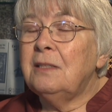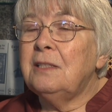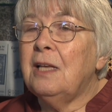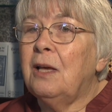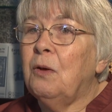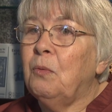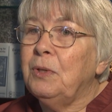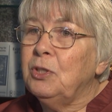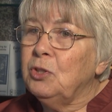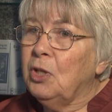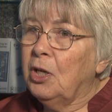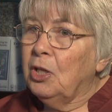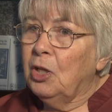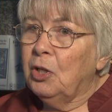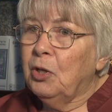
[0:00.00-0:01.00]
So we
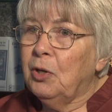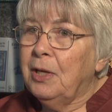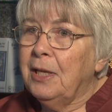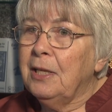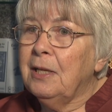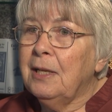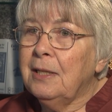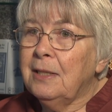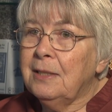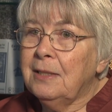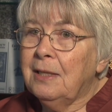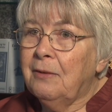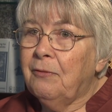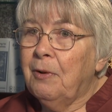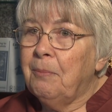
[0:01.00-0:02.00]
started learning
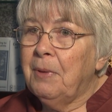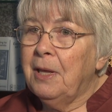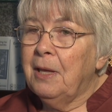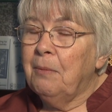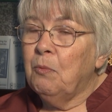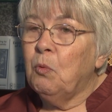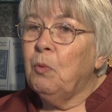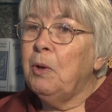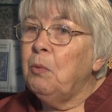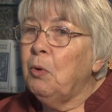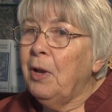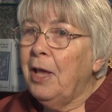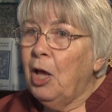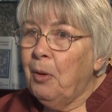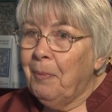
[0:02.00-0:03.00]
from him. We
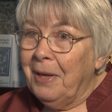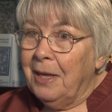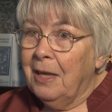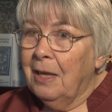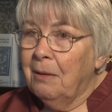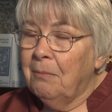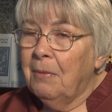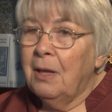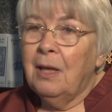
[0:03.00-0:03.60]
were helping him.